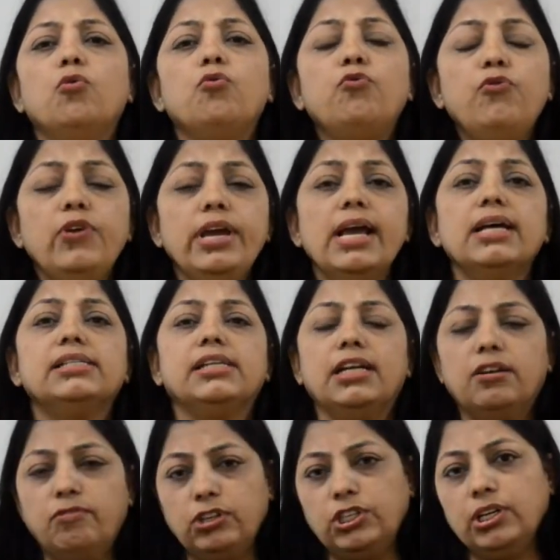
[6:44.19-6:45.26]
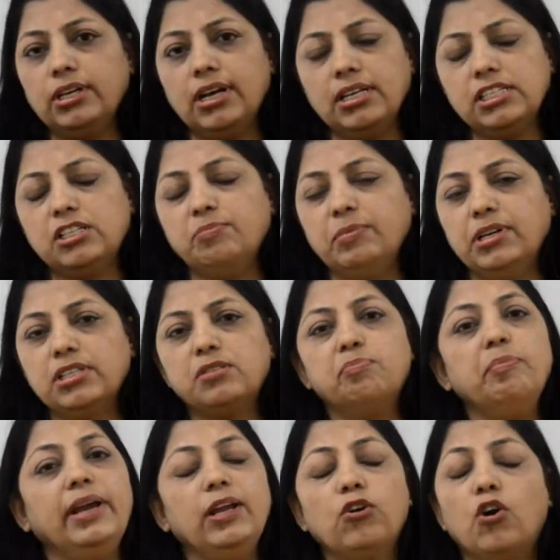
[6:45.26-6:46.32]
we as individual customers
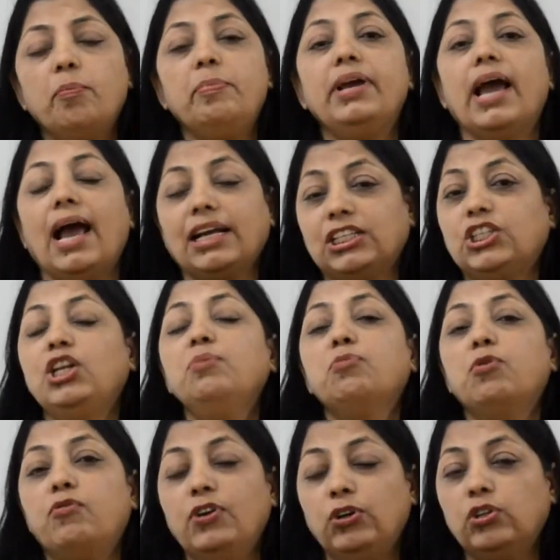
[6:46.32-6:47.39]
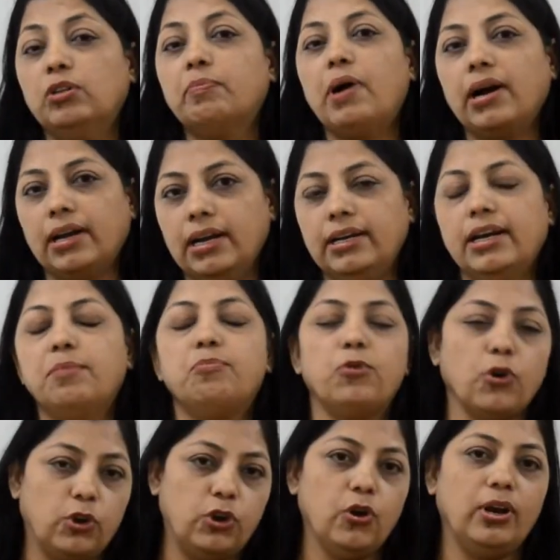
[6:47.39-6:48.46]
may not be actually moving to the market and
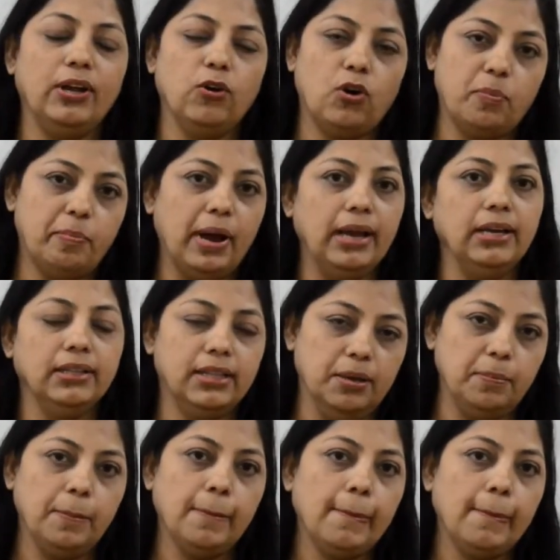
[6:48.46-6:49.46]
procuring or buying them,